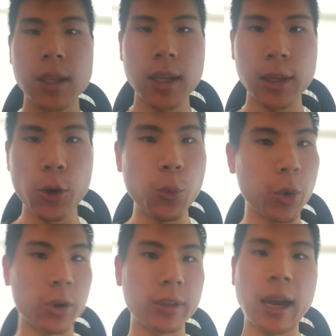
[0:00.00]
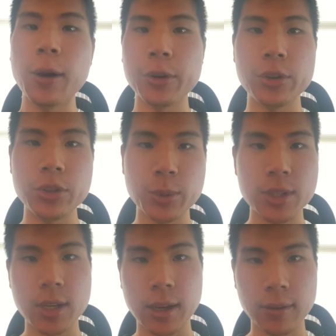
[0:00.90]
Hello, world. How are you doing
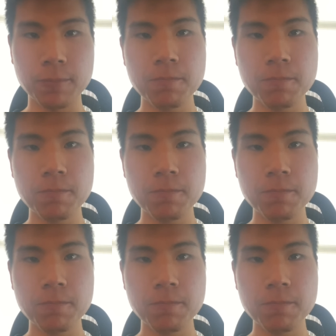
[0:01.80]
today?